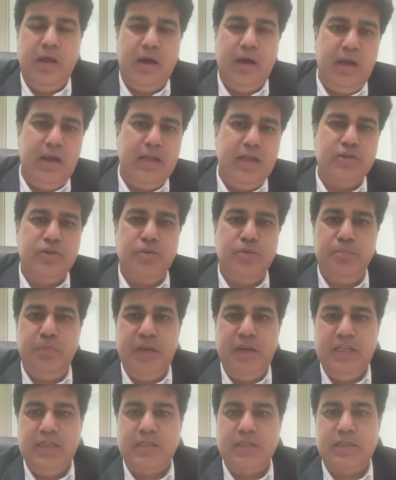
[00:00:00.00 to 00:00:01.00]
unless you
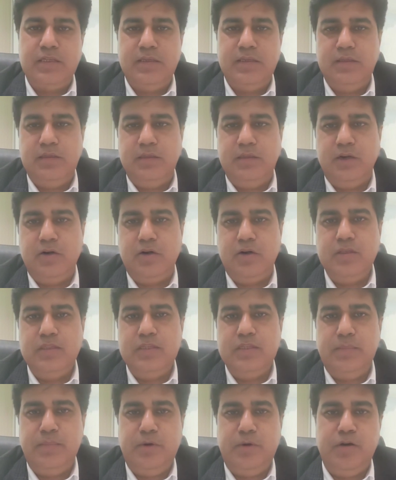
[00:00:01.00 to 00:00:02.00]
breach the
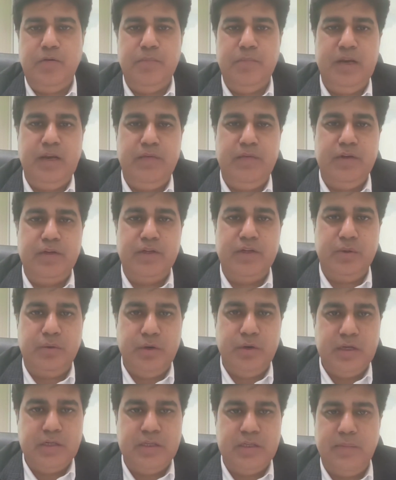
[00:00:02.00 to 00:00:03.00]
concept of beneficial
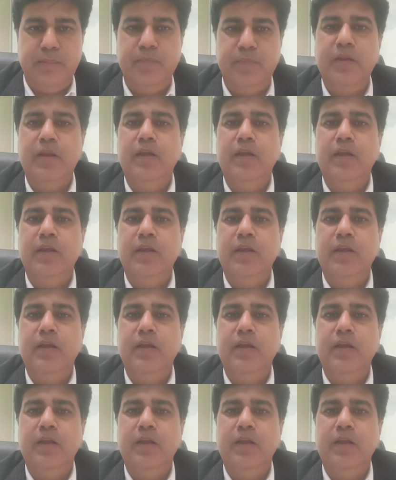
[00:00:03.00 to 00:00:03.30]
ownership,